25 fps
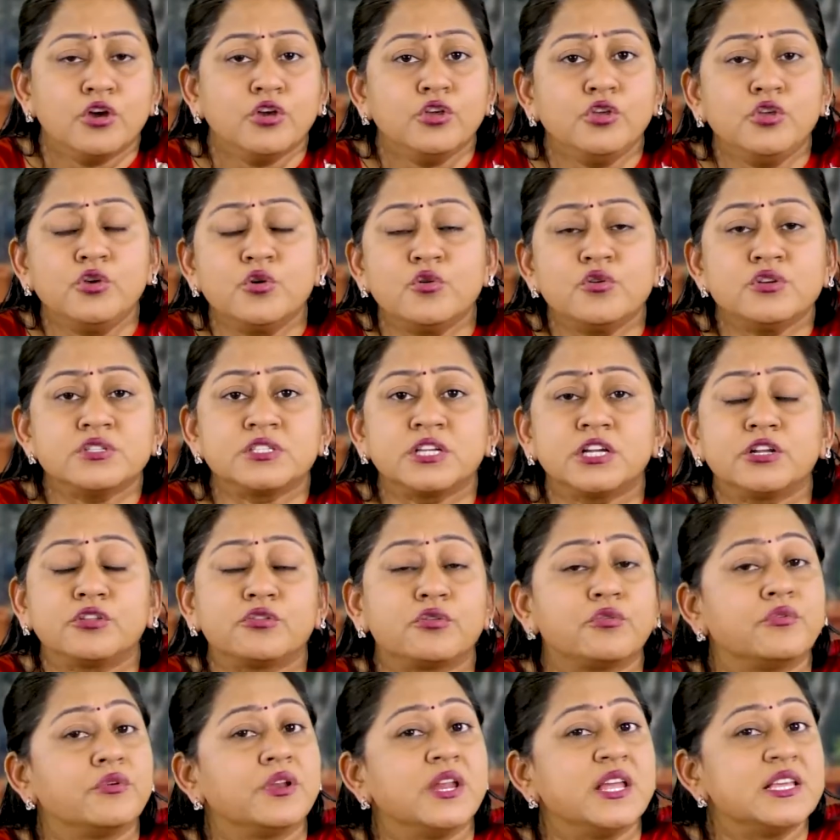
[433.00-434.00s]
Use it
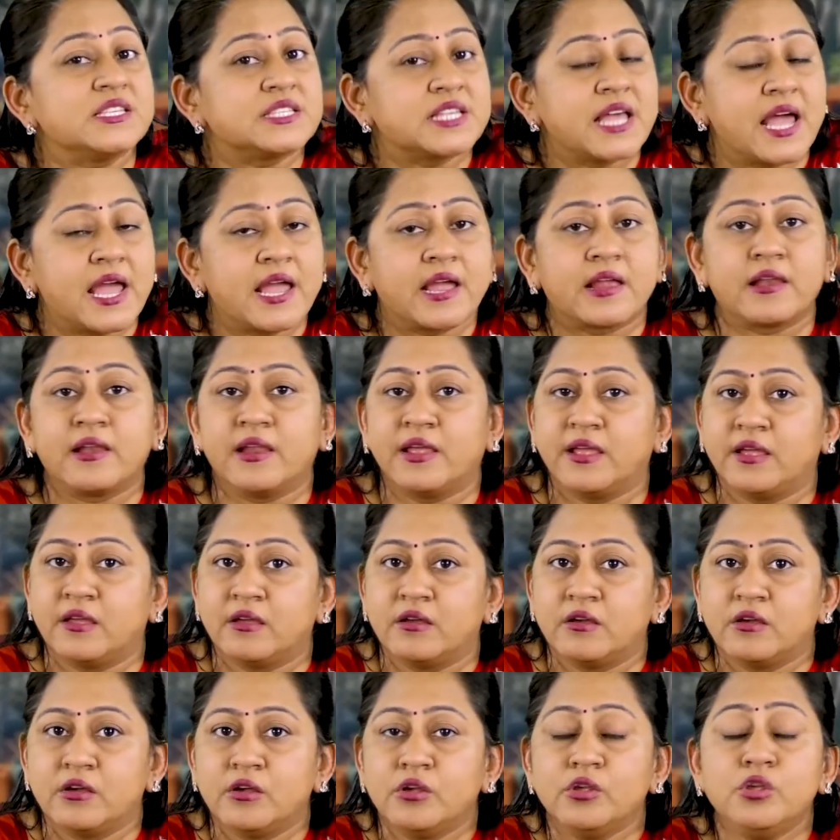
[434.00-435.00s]
through
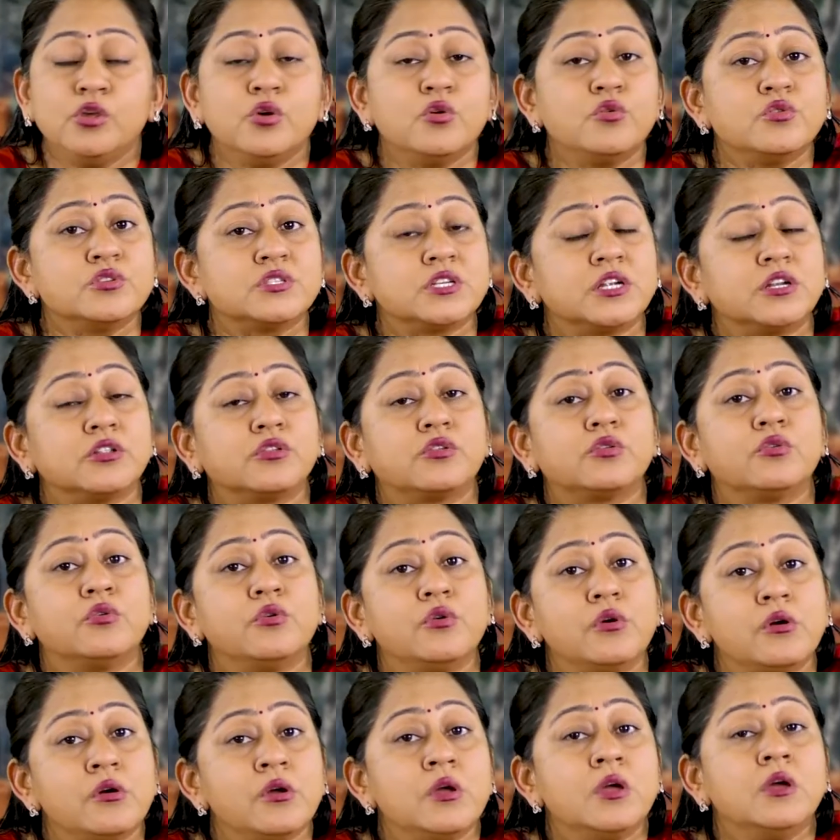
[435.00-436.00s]
recycling, use it
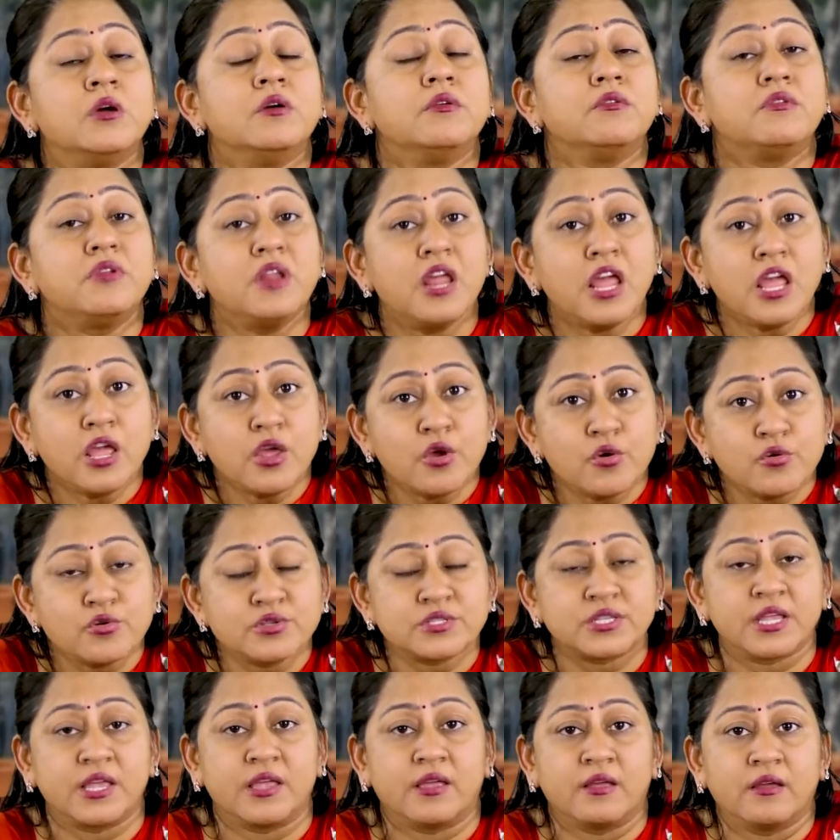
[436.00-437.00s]
through
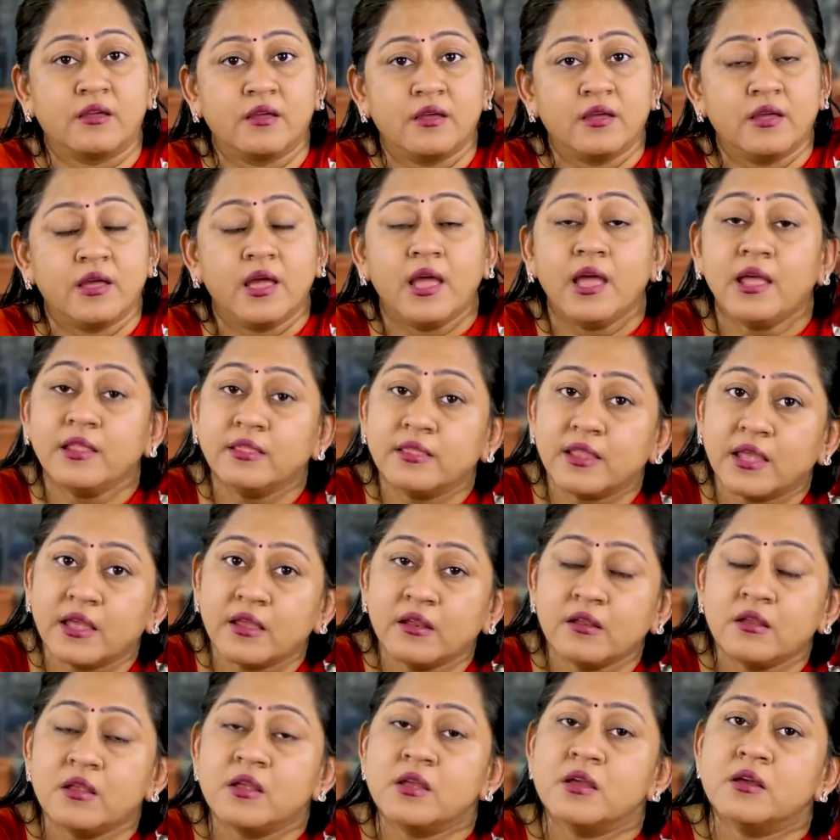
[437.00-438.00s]
reusing, and
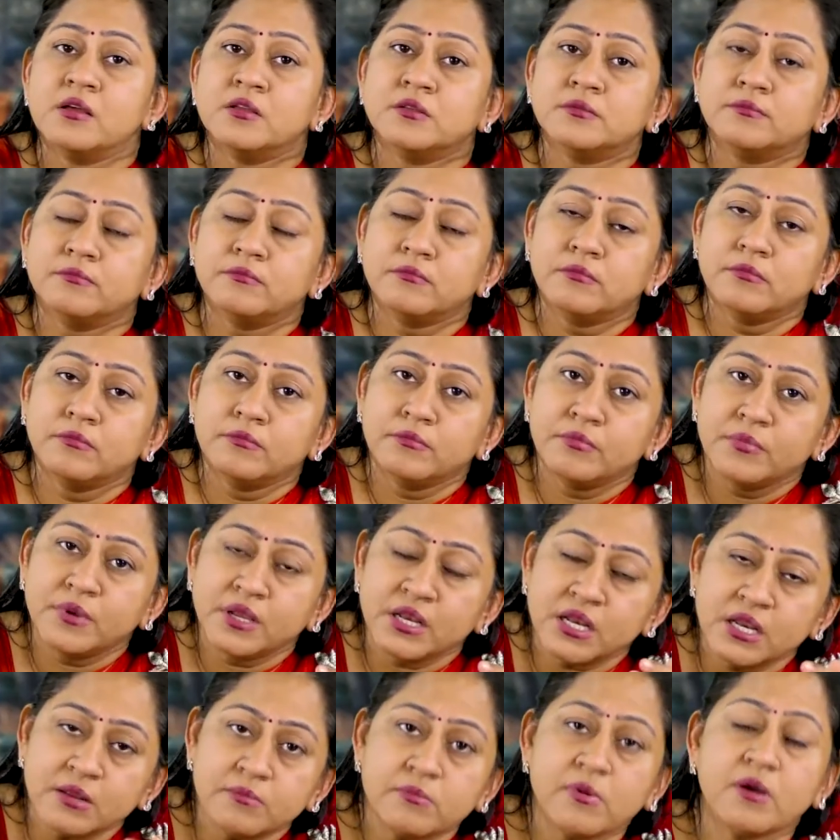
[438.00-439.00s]
then
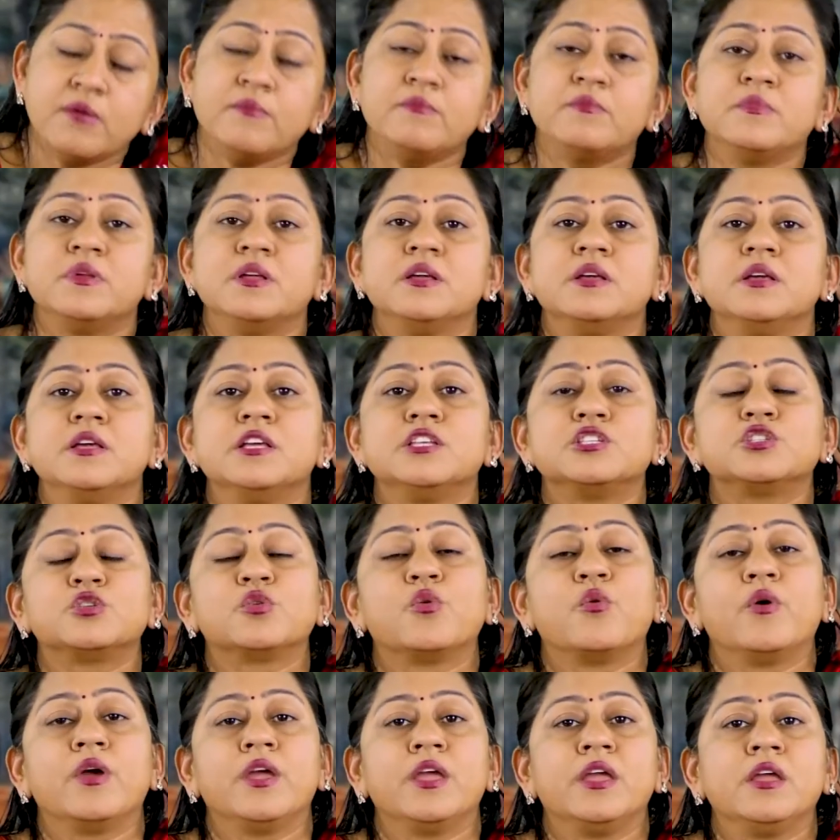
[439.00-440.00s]
minimum is
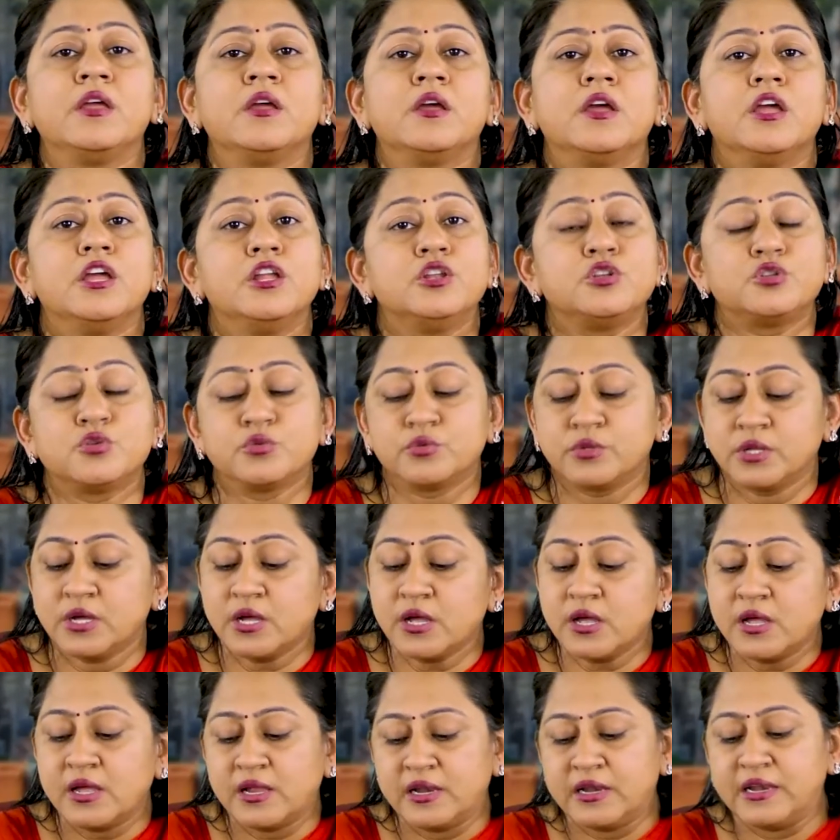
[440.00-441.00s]
going into
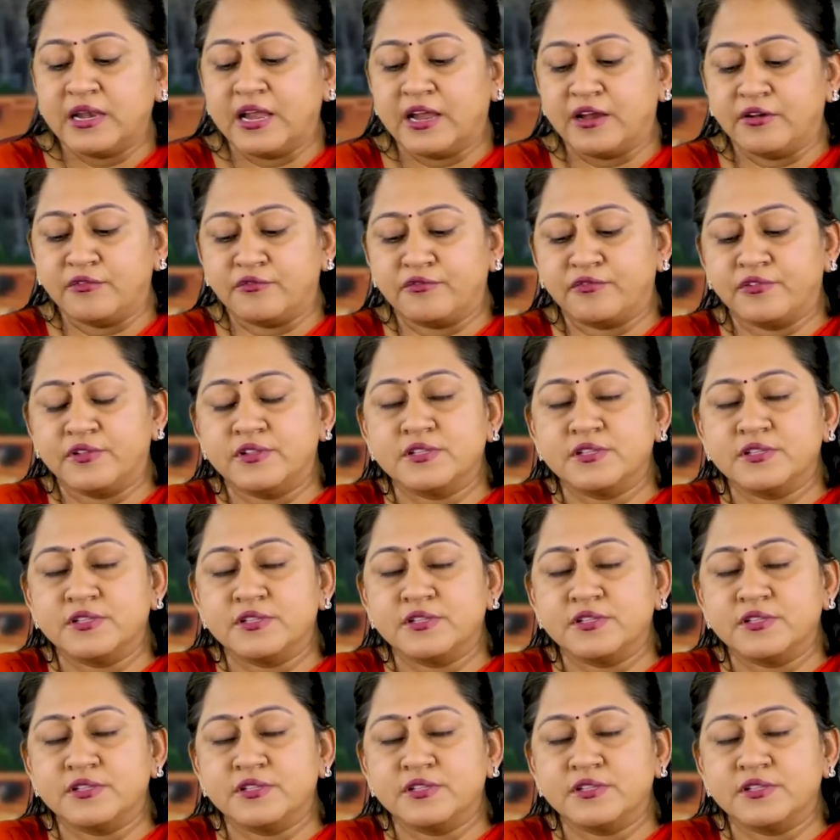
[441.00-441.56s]
the landfills.